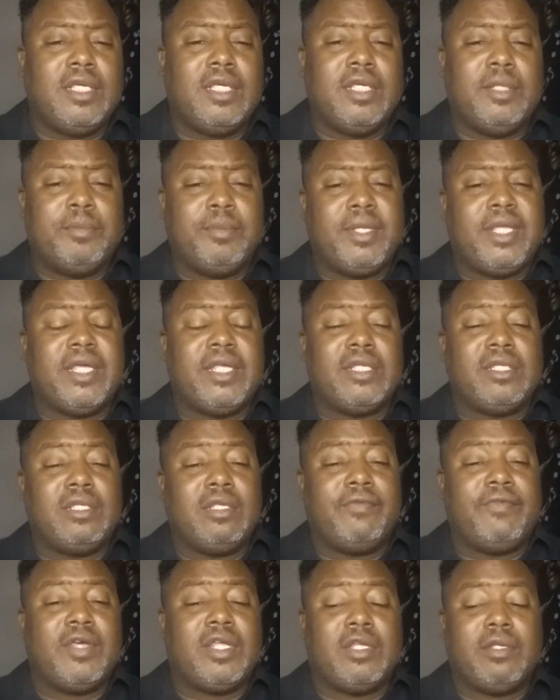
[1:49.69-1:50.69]
He began to
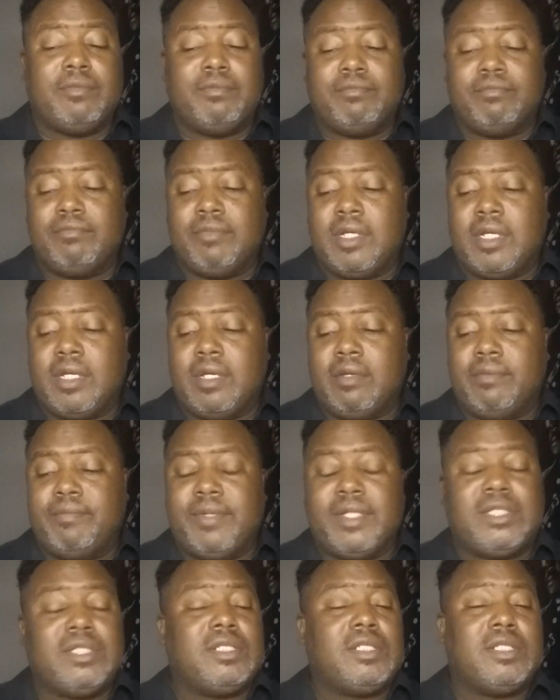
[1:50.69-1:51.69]
develop
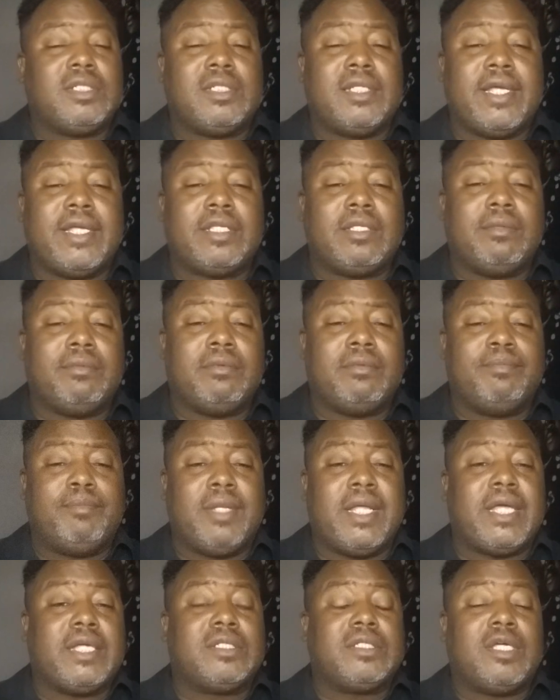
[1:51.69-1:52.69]
businesses like the
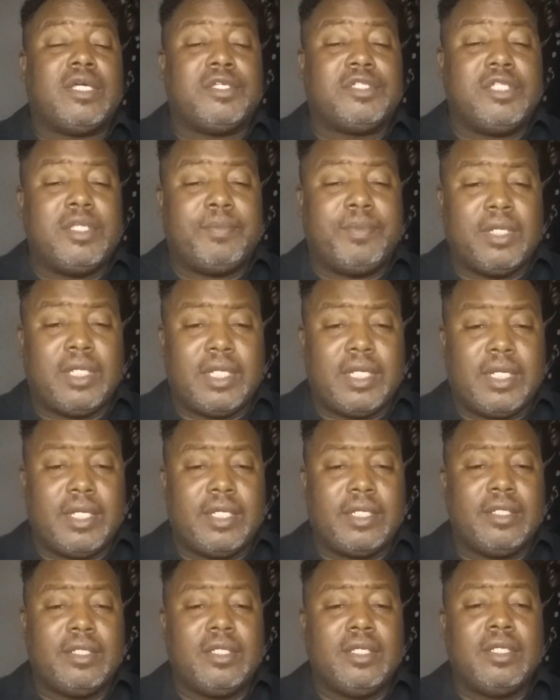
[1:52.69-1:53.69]
Black Star Shipping
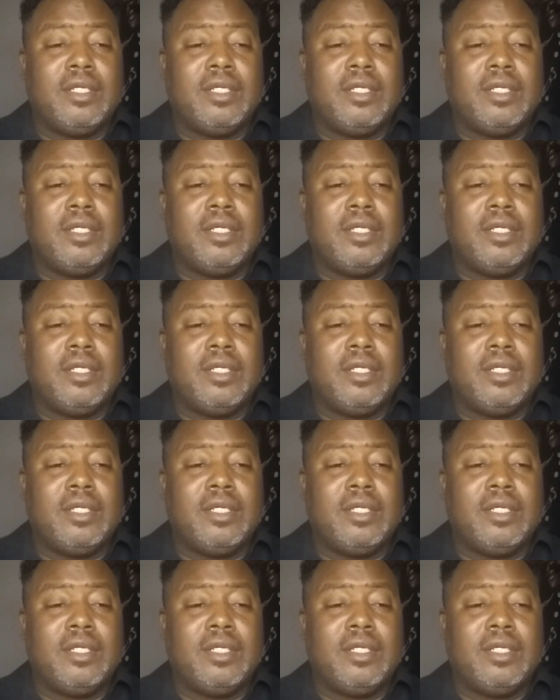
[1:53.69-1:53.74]
Line,